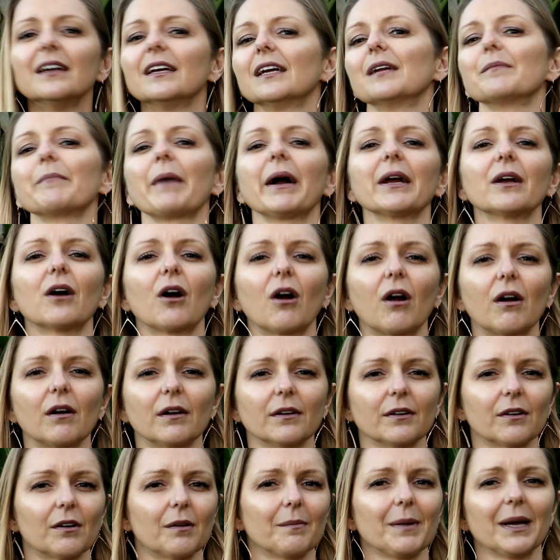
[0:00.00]
in my
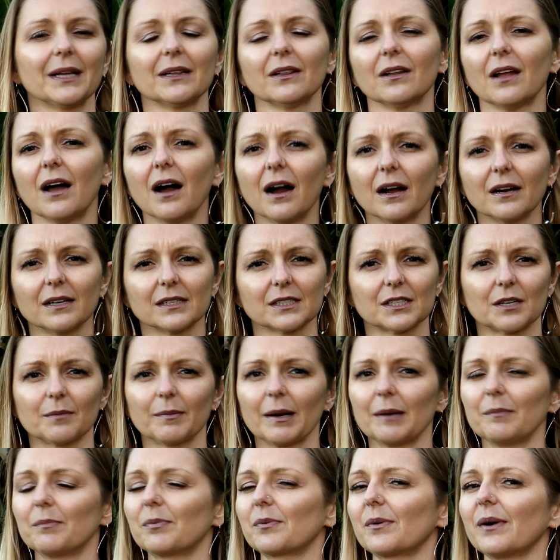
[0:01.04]
heart or my lungs or
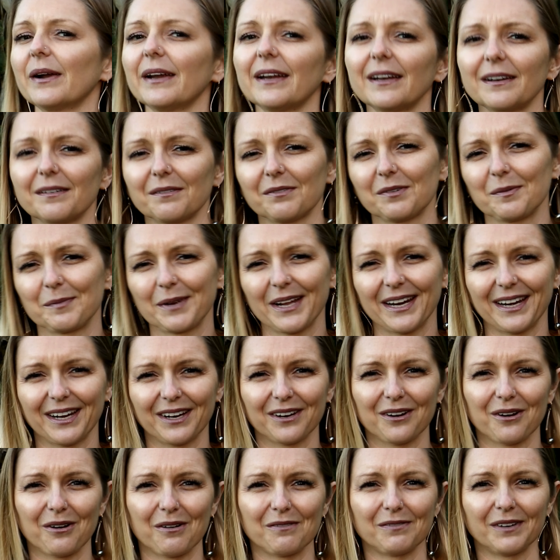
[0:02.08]
my brain from getting
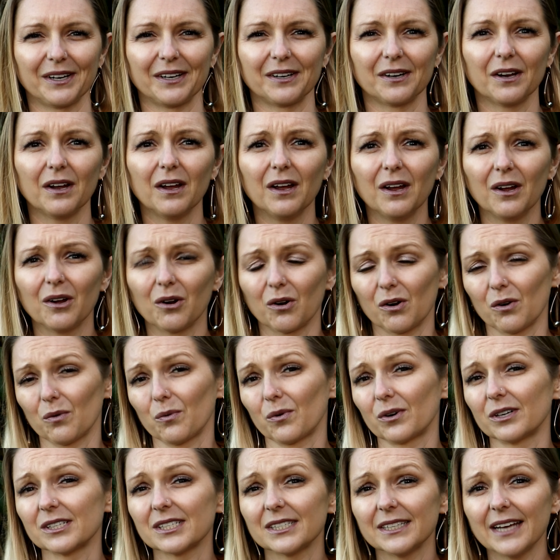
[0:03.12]
COVID, or
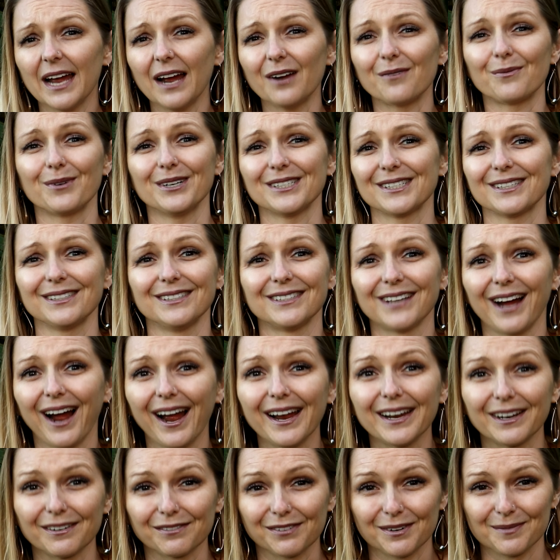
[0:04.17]
worse yet, risk
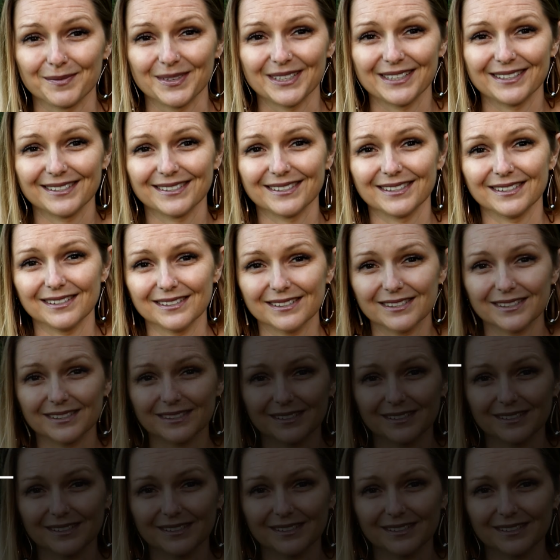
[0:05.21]
dying from the disease.